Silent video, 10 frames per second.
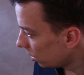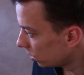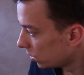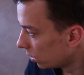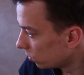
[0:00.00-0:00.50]

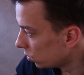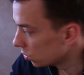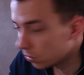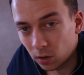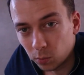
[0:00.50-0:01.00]
instead of
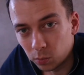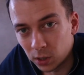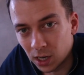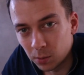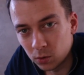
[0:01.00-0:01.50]
just
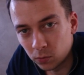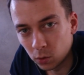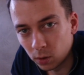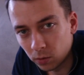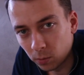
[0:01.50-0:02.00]
being able to
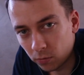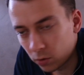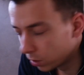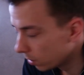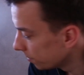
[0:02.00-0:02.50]
view it from the
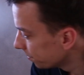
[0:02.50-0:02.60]
front.